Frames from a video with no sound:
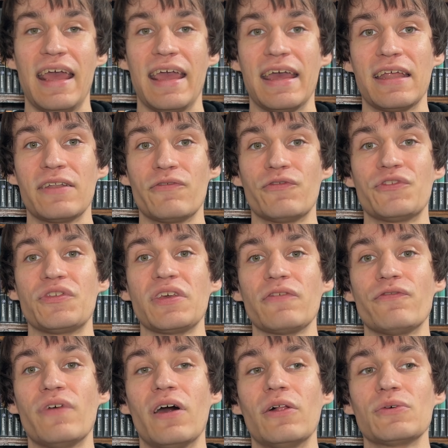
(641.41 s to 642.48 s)
and
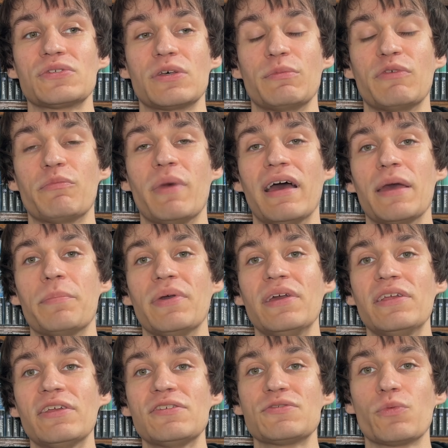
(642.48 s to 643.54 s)
follow some of my opinions